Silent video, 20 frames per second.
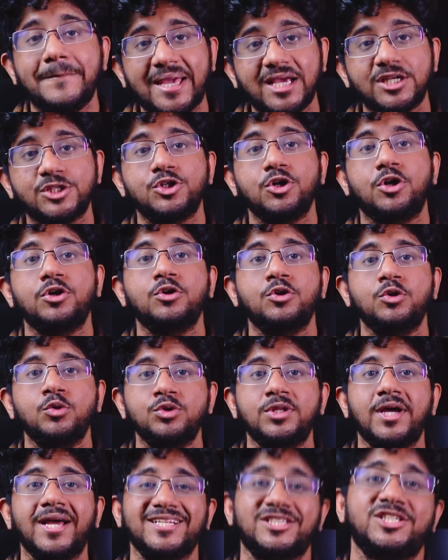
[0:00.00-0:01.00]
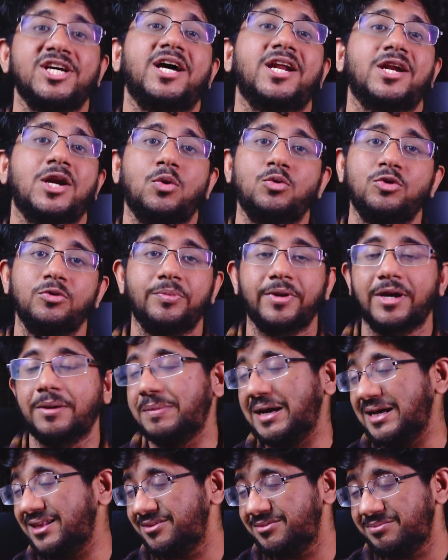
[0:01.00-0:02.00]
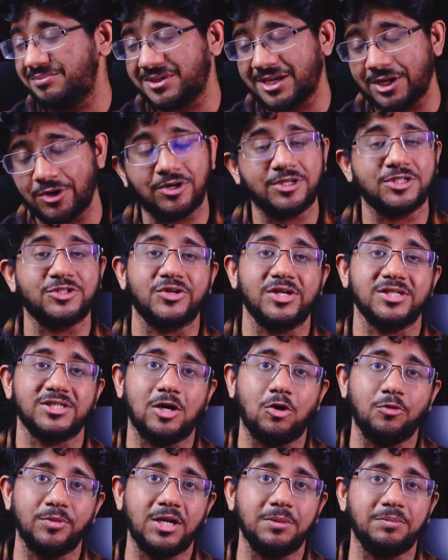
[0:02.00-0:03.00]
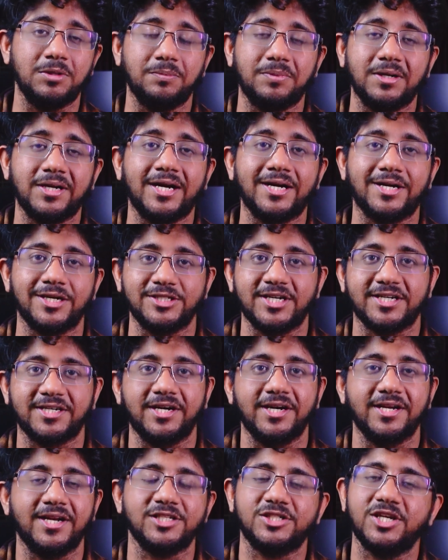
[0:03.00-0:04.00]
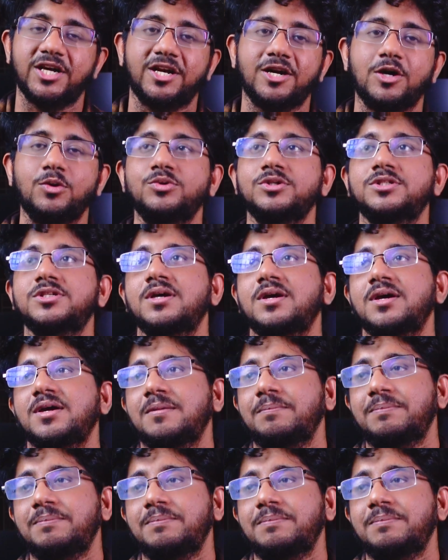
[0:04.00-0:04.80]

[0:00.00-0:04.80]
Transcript: Make sure to do the HR round prep. I cannot stress how many people get rejected in HR rounds.